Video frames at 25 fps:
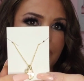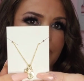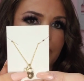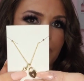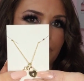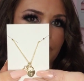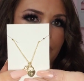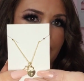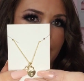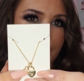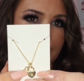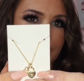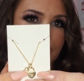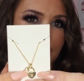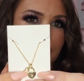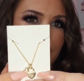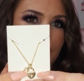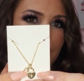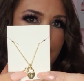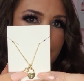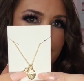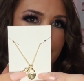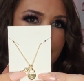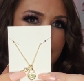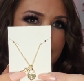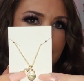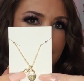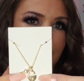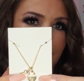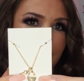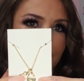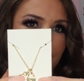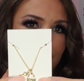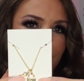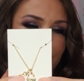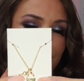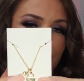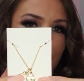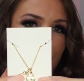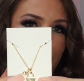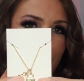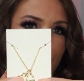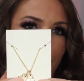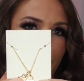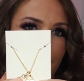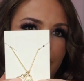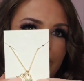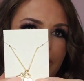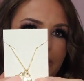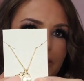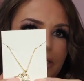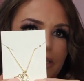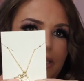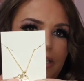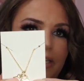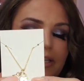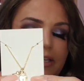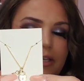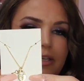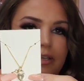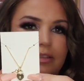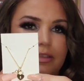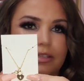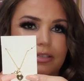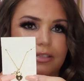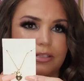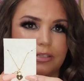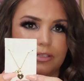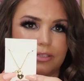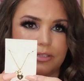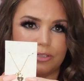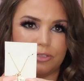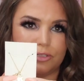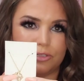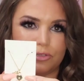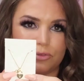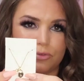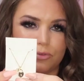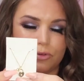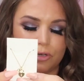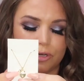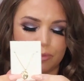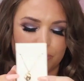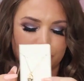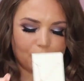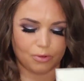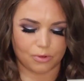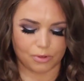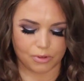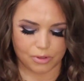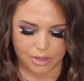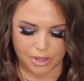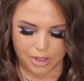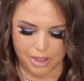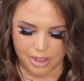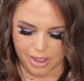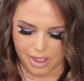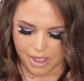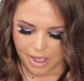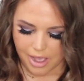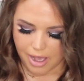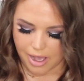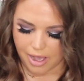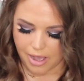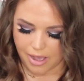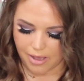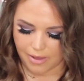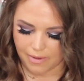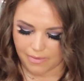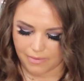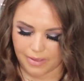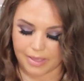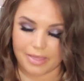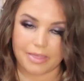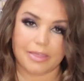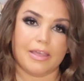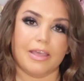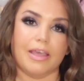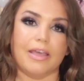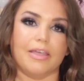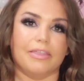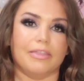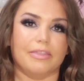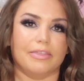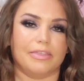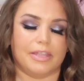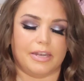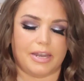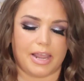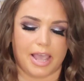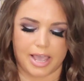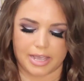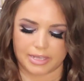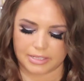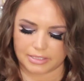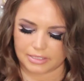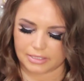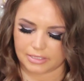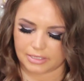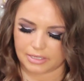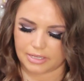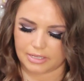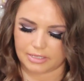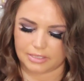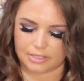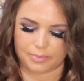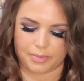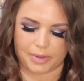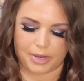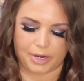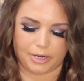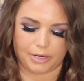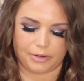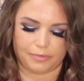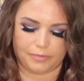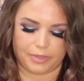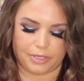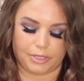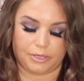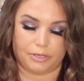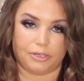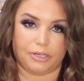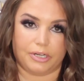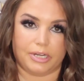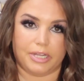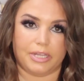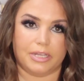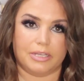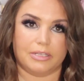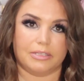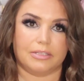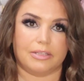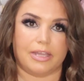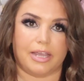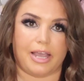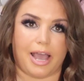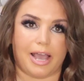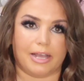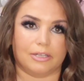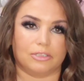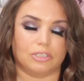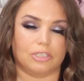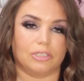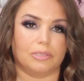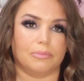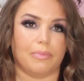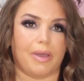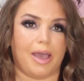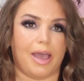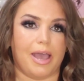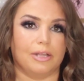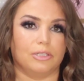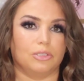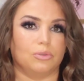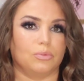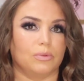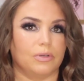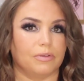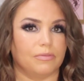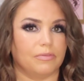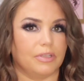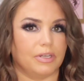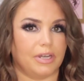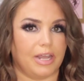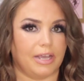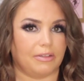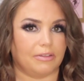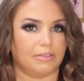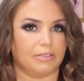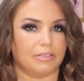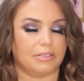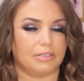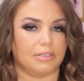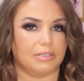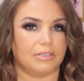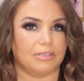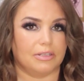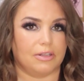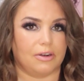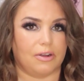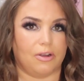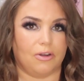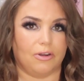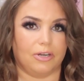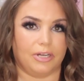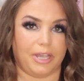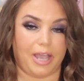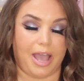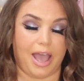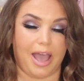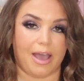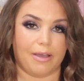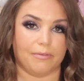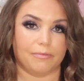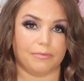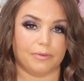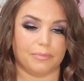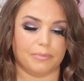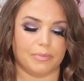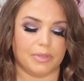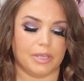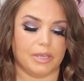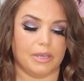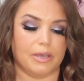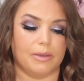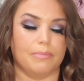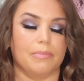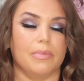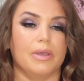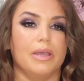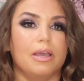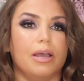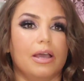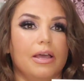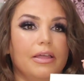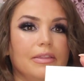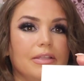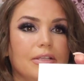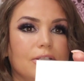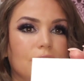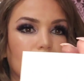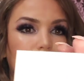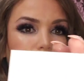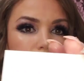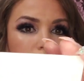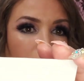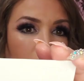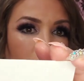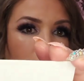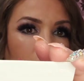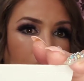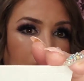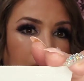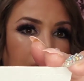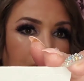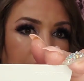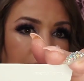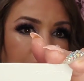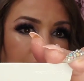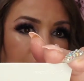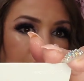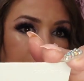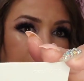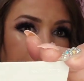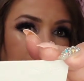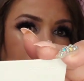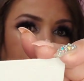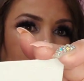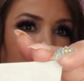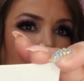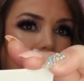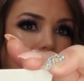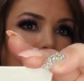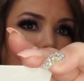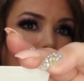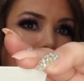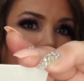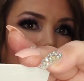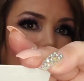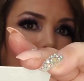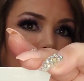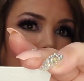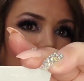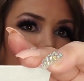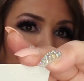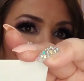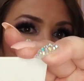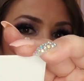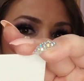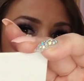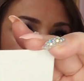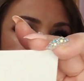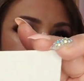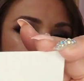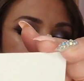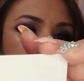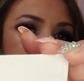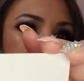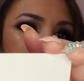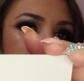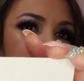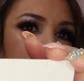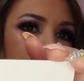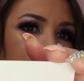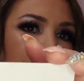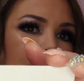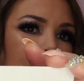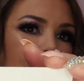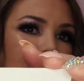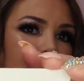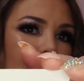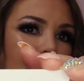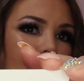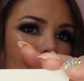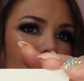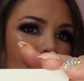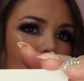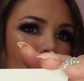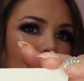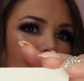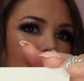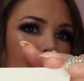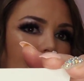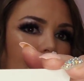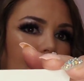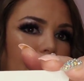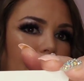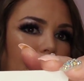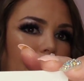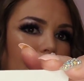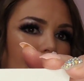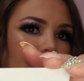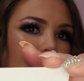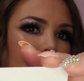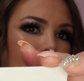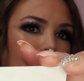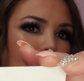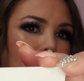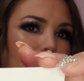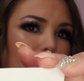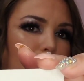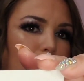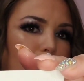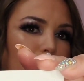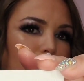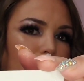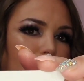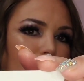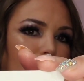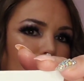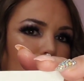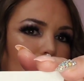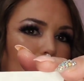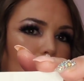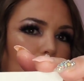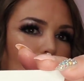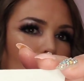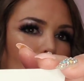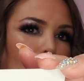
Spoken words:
my middle name is Love, and it's got the little heart and key. This is adorable. The next is a pair of earrings. They actually match one of the necklaces that I already have from them. These little heart earrings right here. You can tell the like poofy little